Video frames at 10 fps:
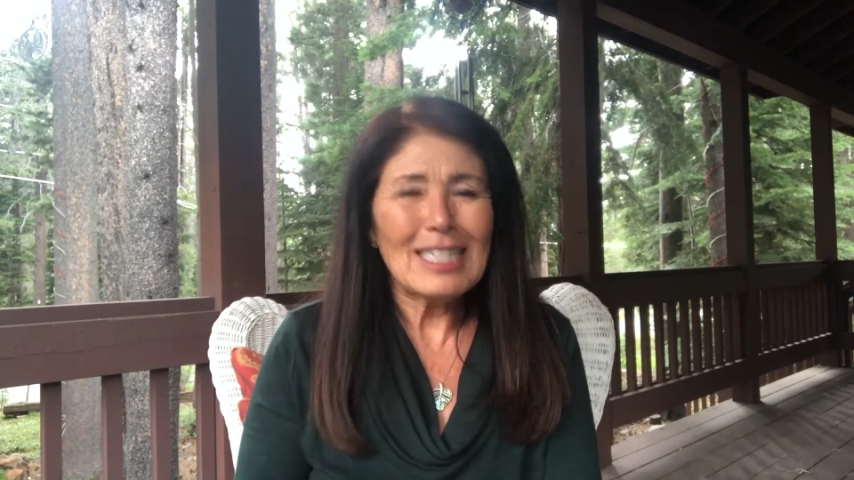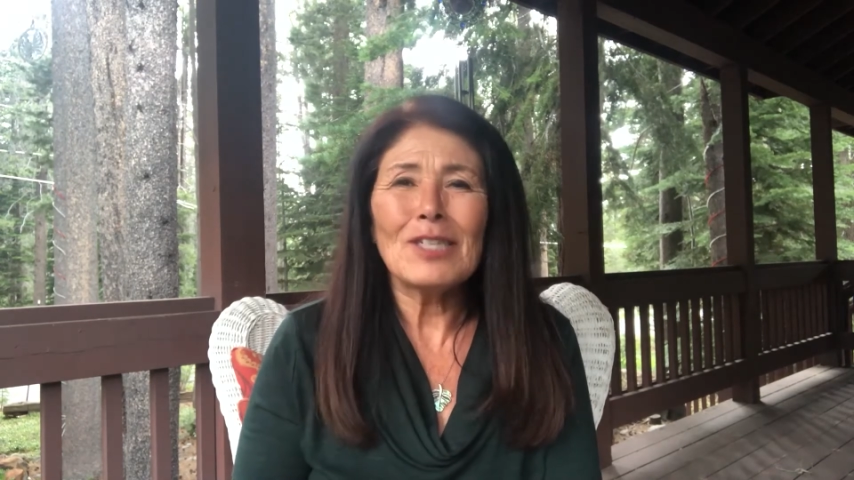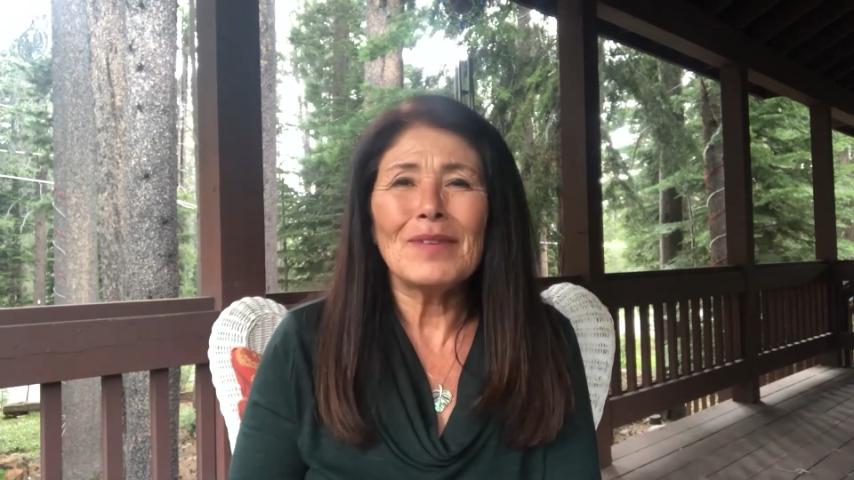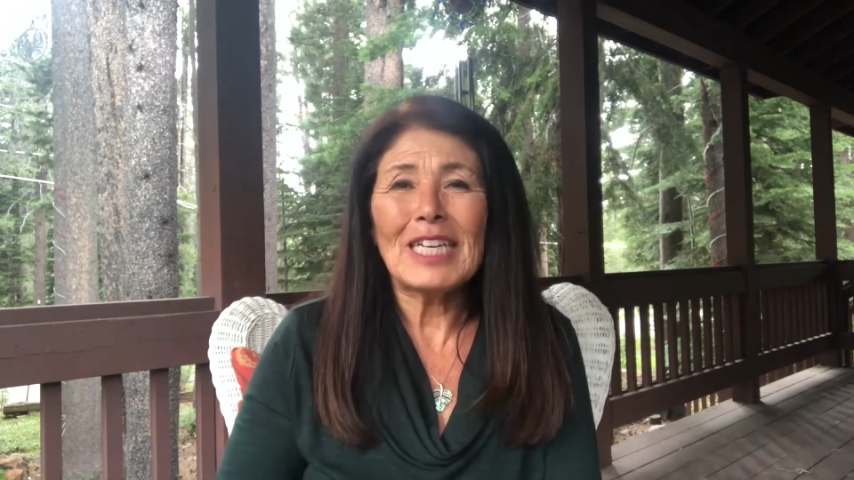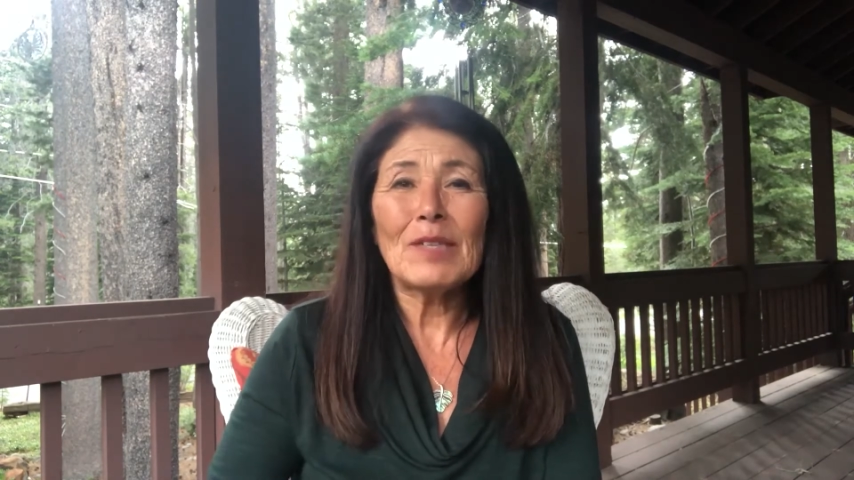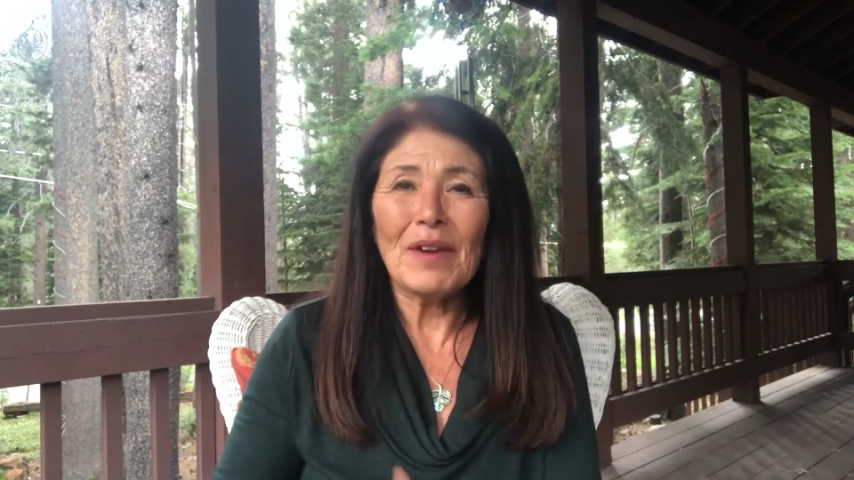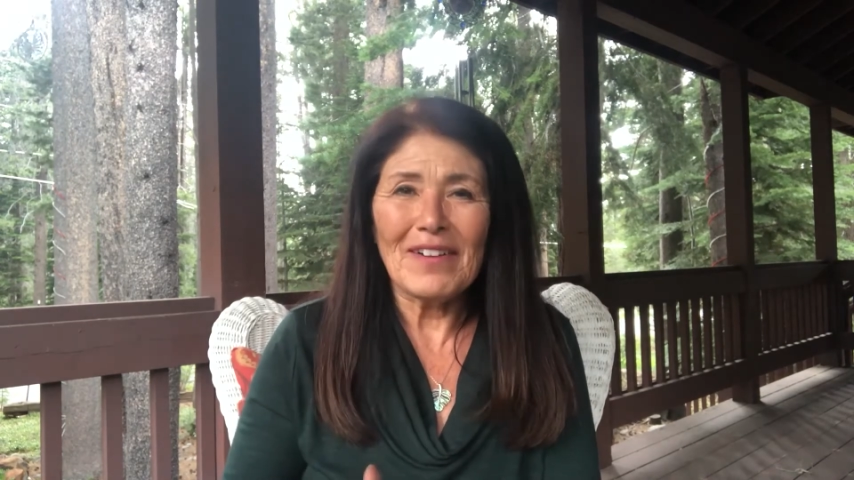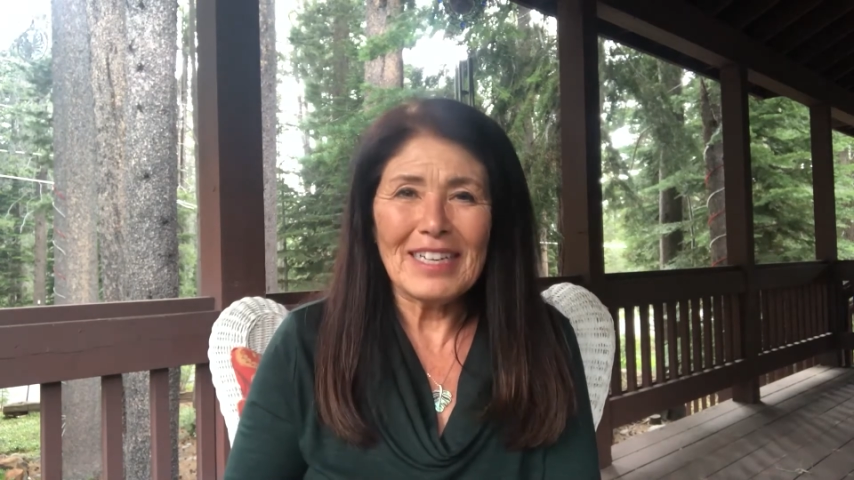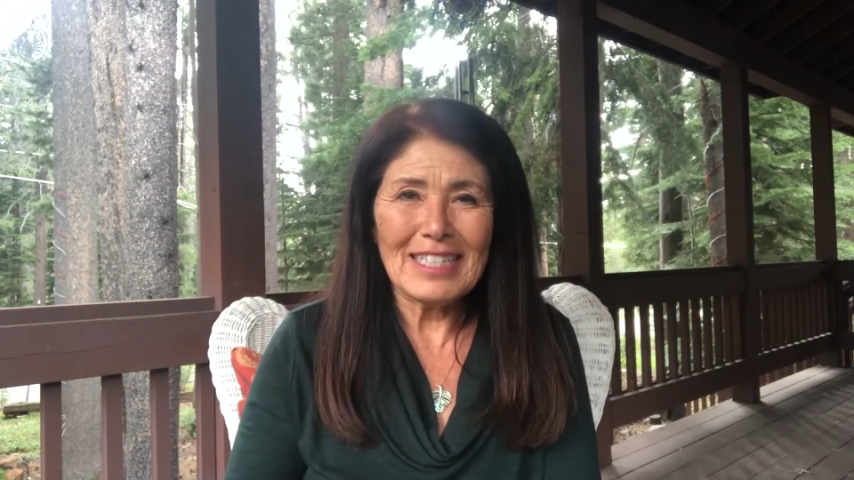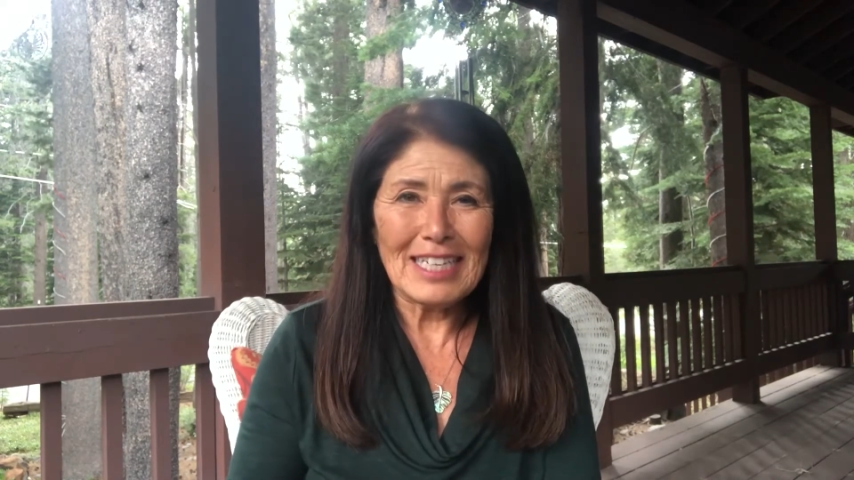to be
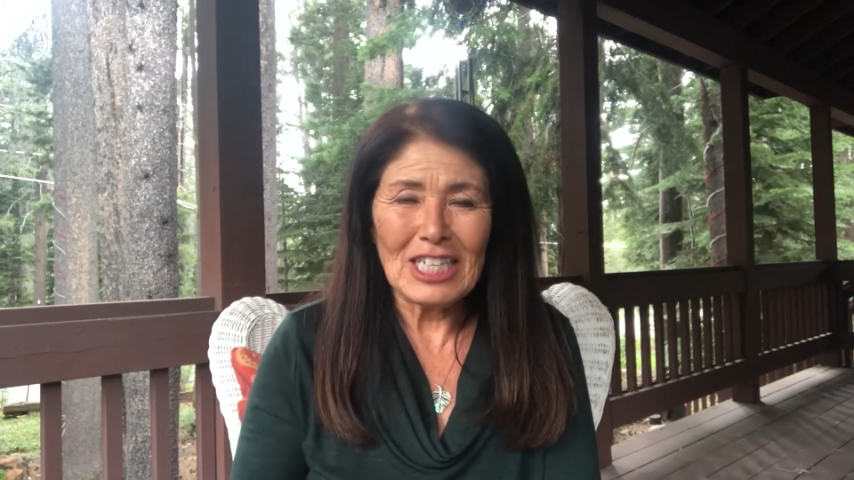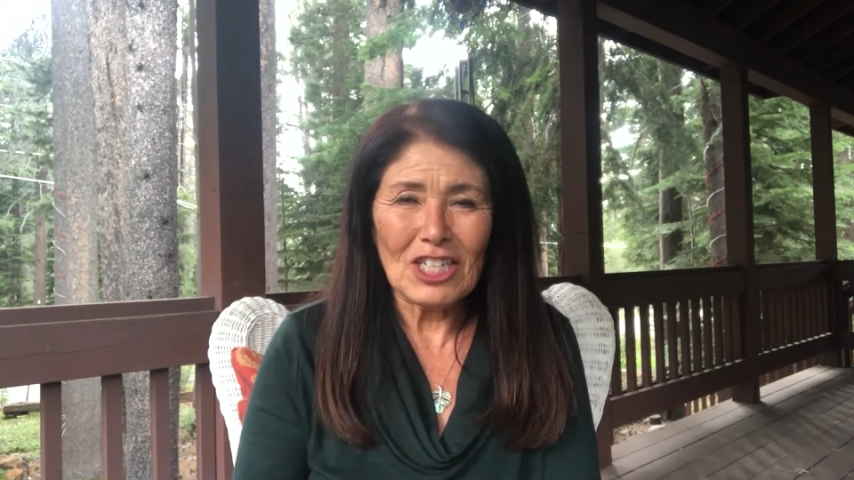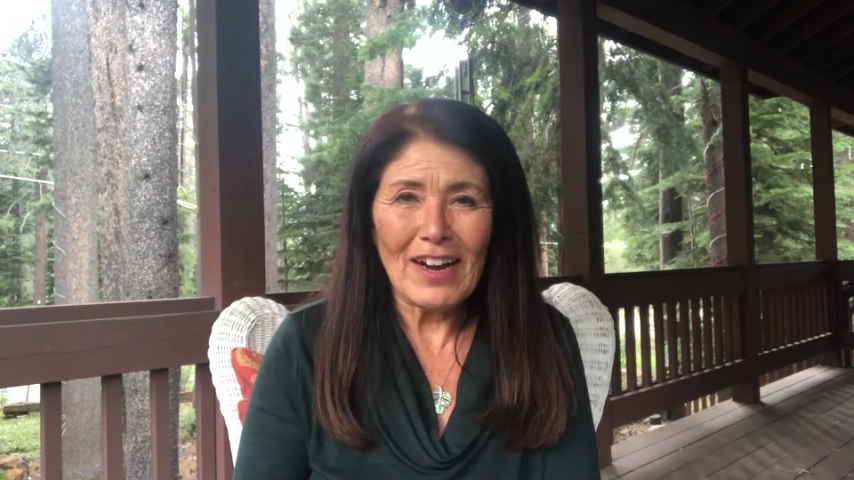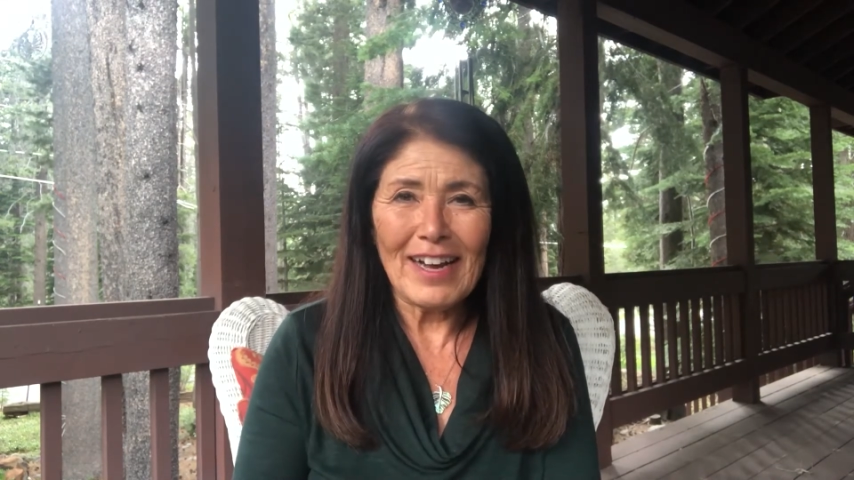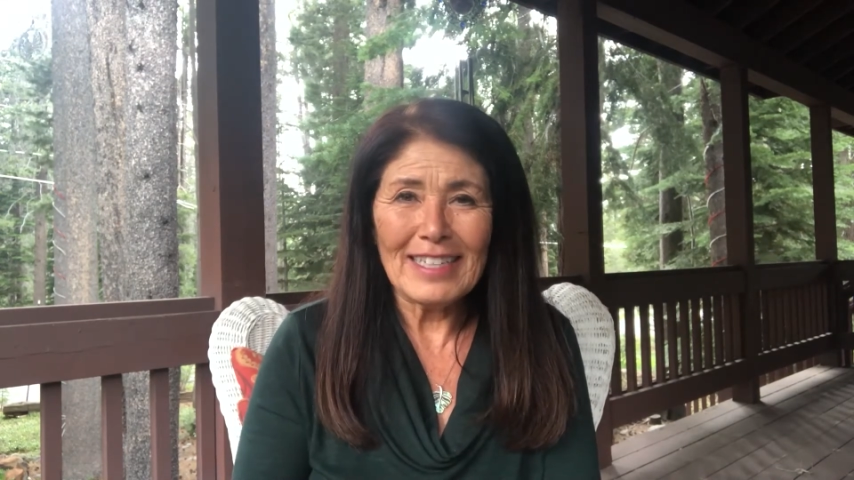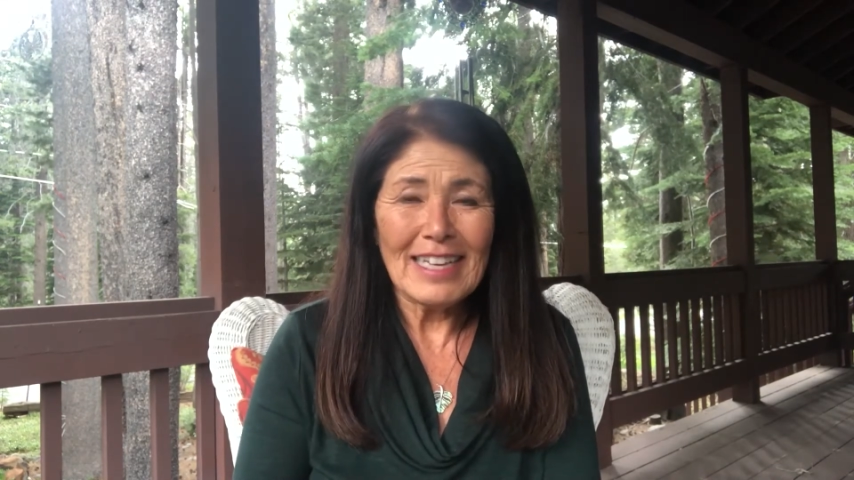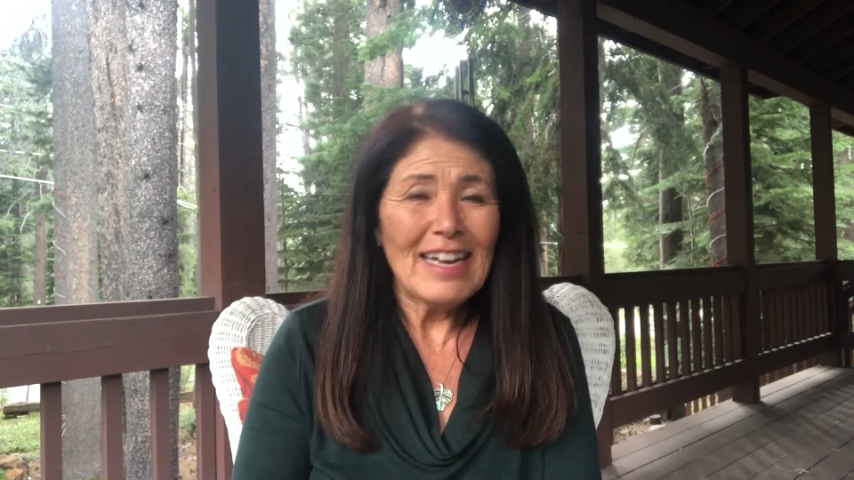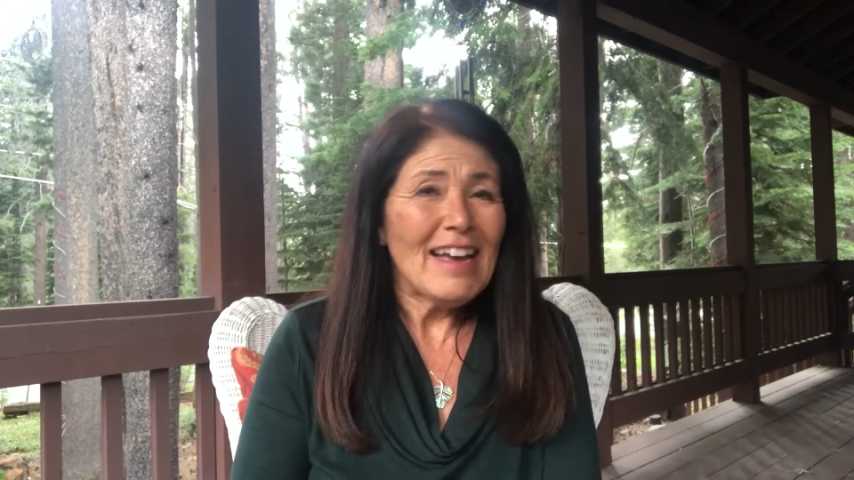experiencing stress,